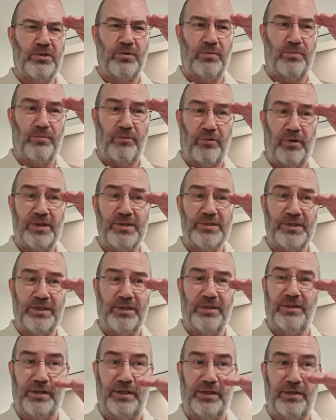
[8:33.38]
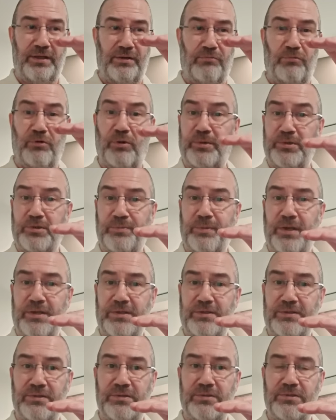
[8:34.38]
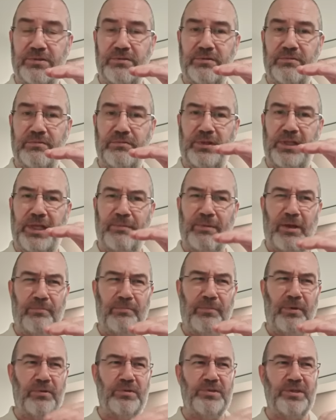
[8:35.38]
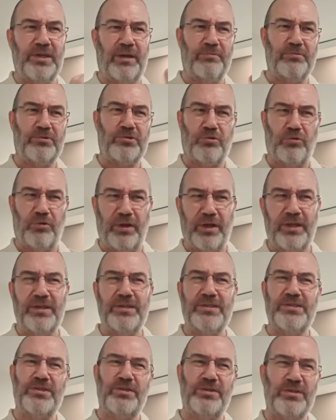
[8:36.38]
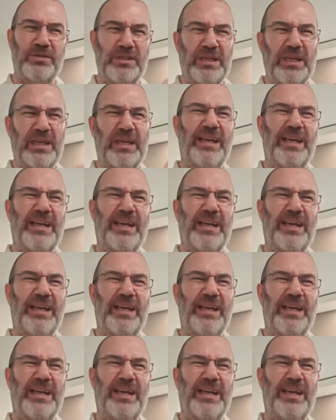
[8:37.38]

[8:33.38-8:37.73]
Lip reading: compressing the rubber spacers with the M8 bolts, and I'm trying to